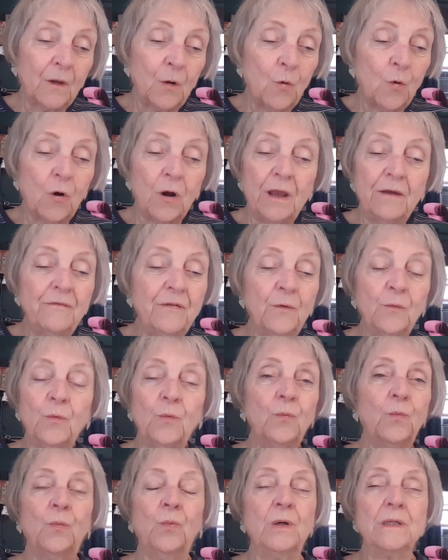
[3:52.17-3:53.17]
or if it
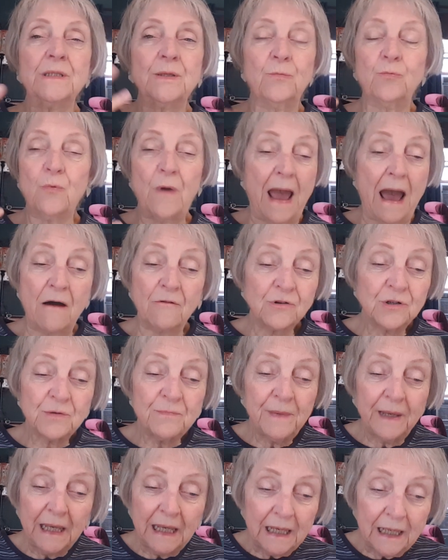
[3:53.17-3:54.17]
was around
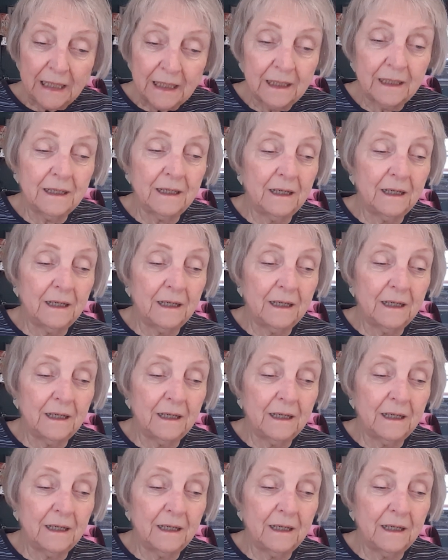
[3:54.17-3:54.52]
me.